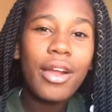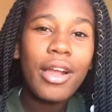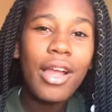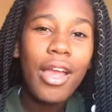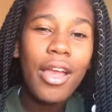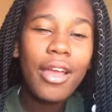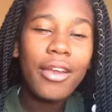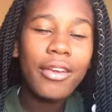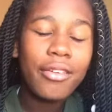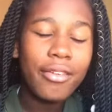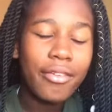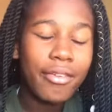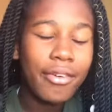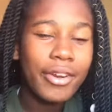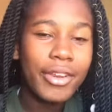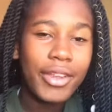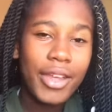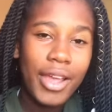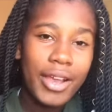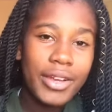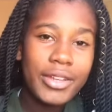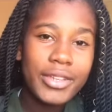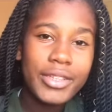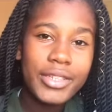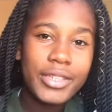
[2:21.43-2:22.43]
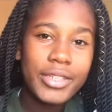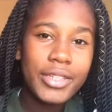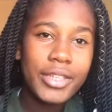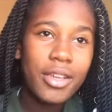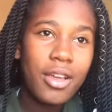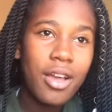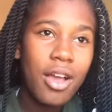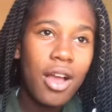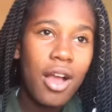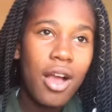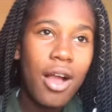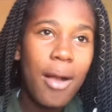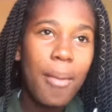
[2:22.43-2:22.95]
and create
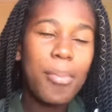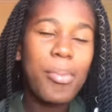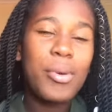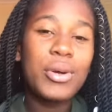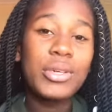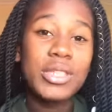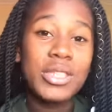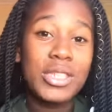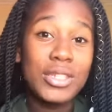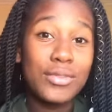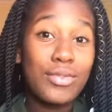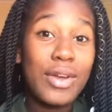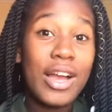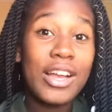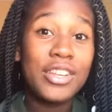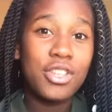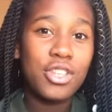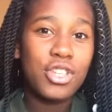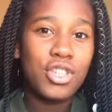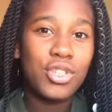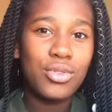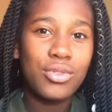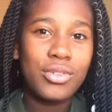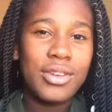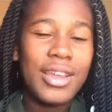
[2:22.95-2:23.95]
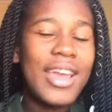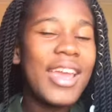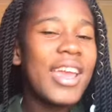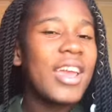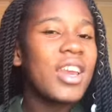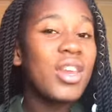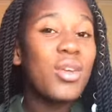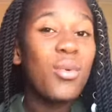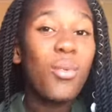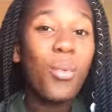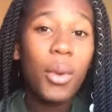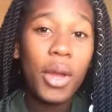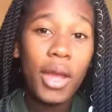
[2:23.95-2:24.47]
a positive attitude
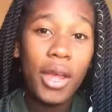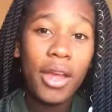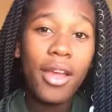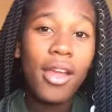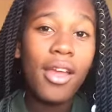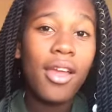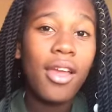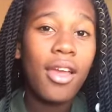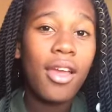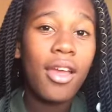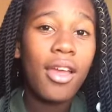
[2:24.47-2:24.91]
anywhere,